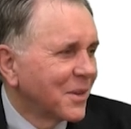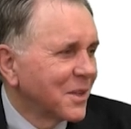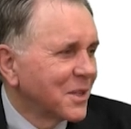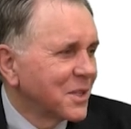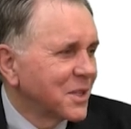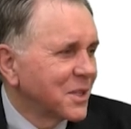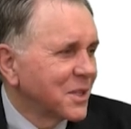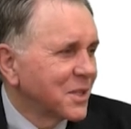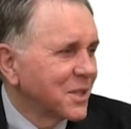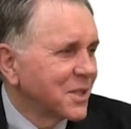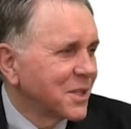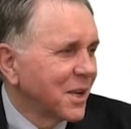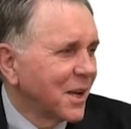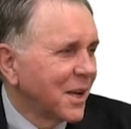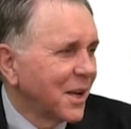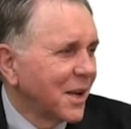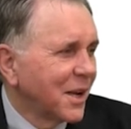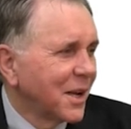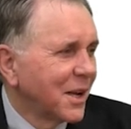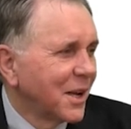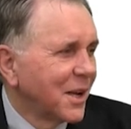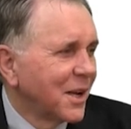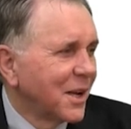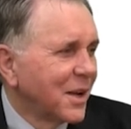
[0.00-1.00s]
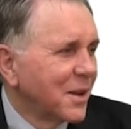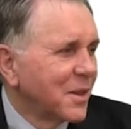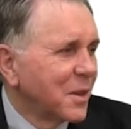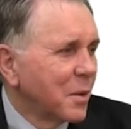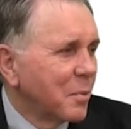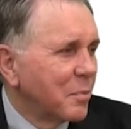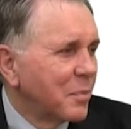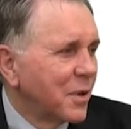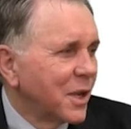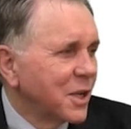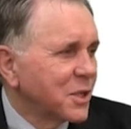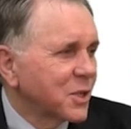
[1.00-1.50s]
This is uh,
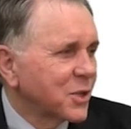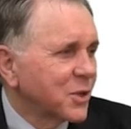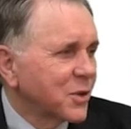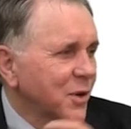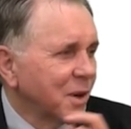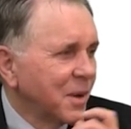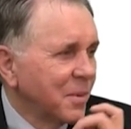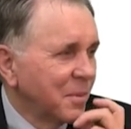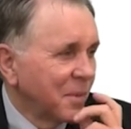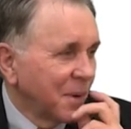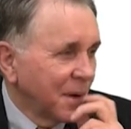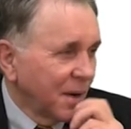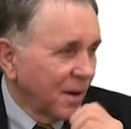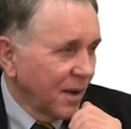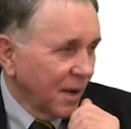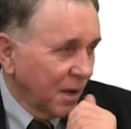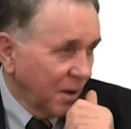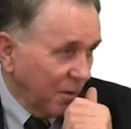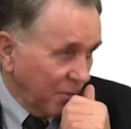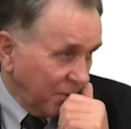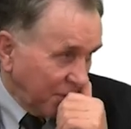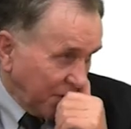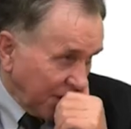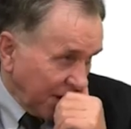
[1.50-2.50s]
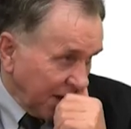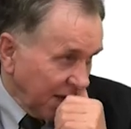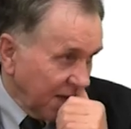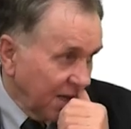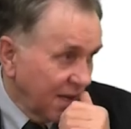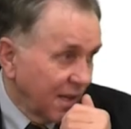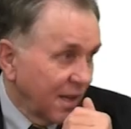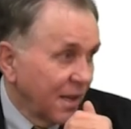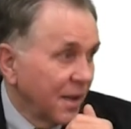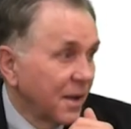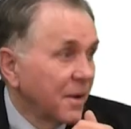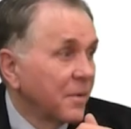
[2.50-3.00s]
the best treatment I could
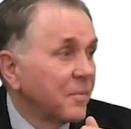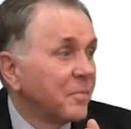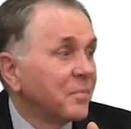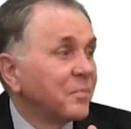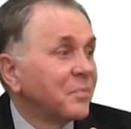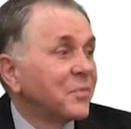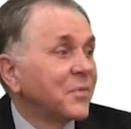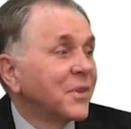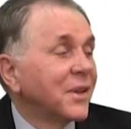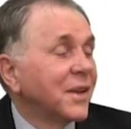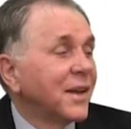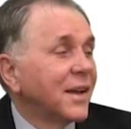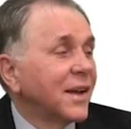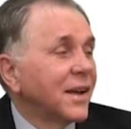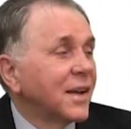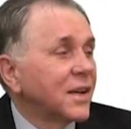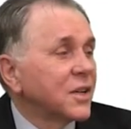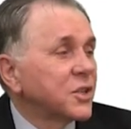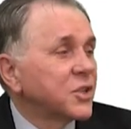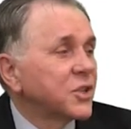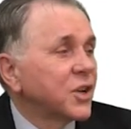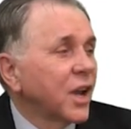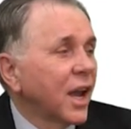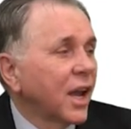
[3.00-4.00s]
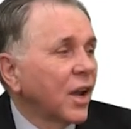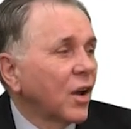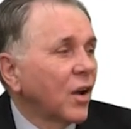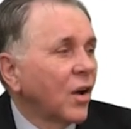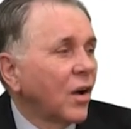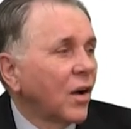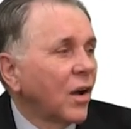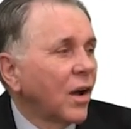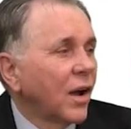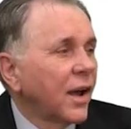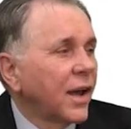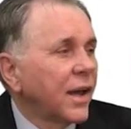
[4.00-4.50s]
find here. Uh,
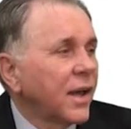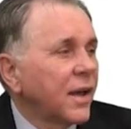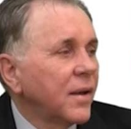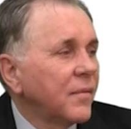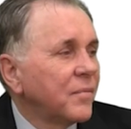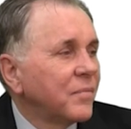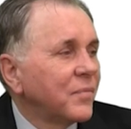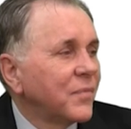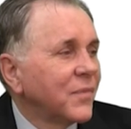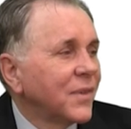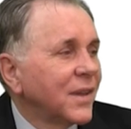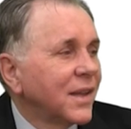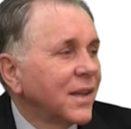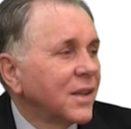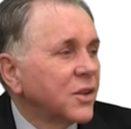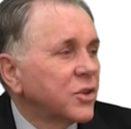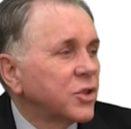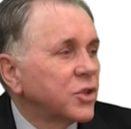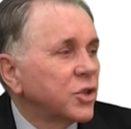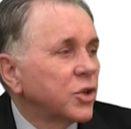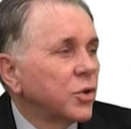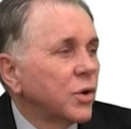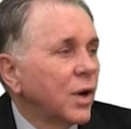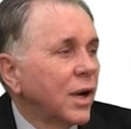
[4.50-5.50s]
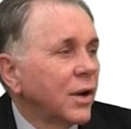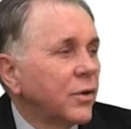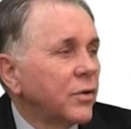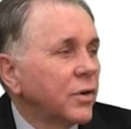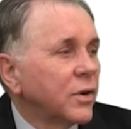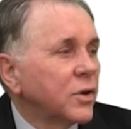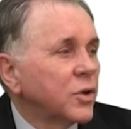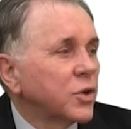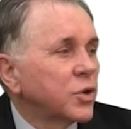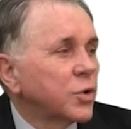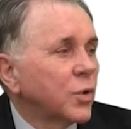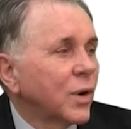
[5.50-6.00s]
Shanghai
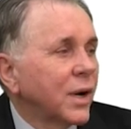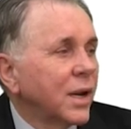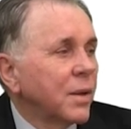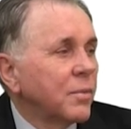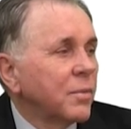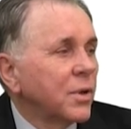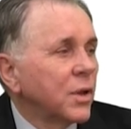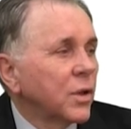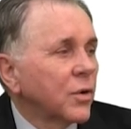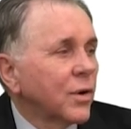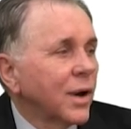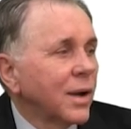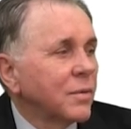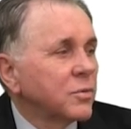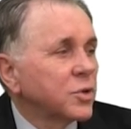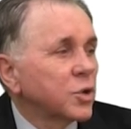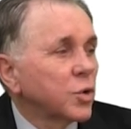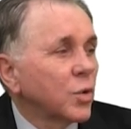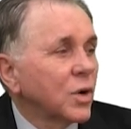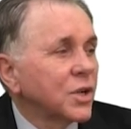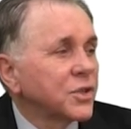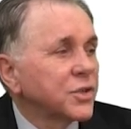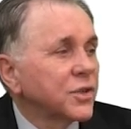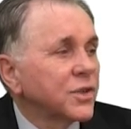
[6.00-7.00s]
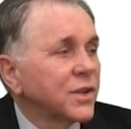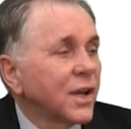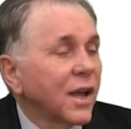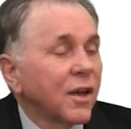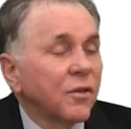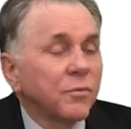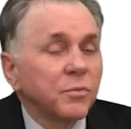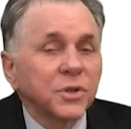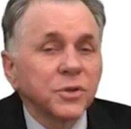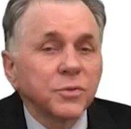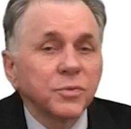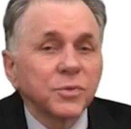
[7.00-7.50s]
220 milligrams twice a
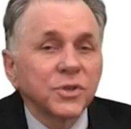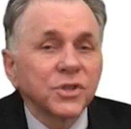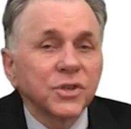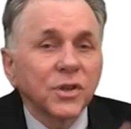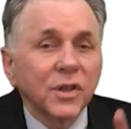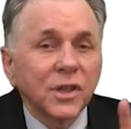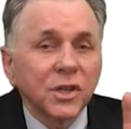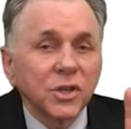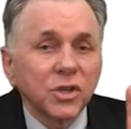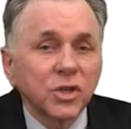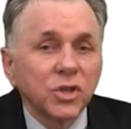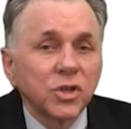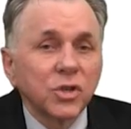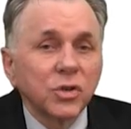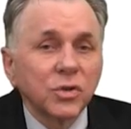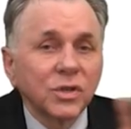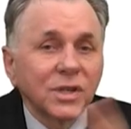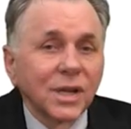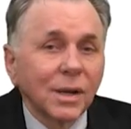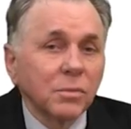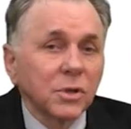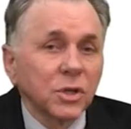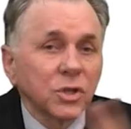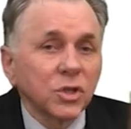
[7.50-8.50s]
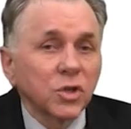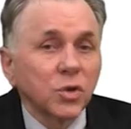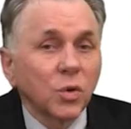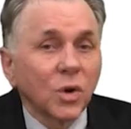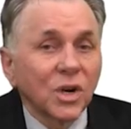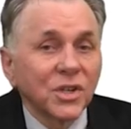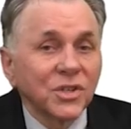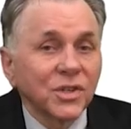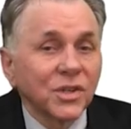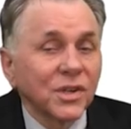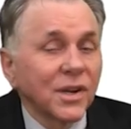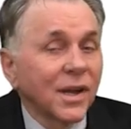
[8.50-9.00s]
day of bismuth, so that's two tablets
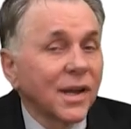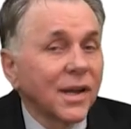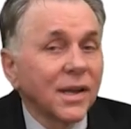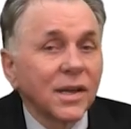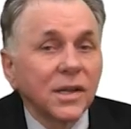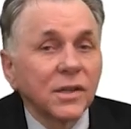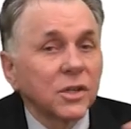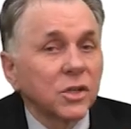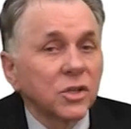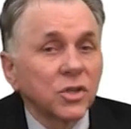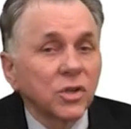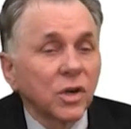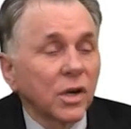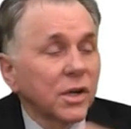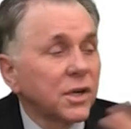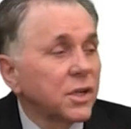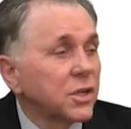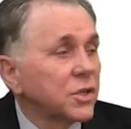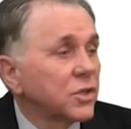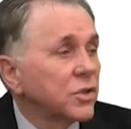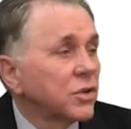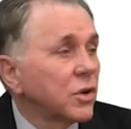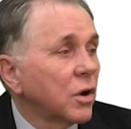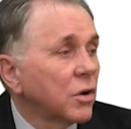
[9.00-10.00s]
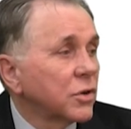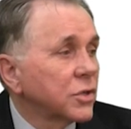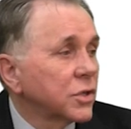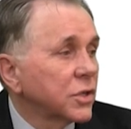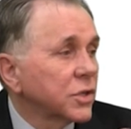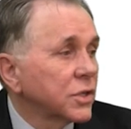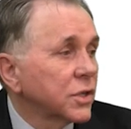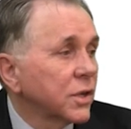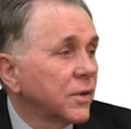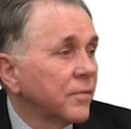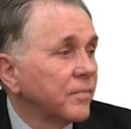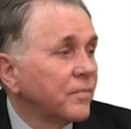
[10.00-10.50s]
twice a day in the Chinese
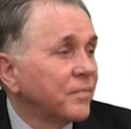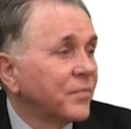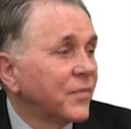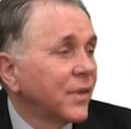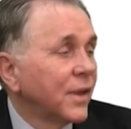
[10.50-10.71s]
doses.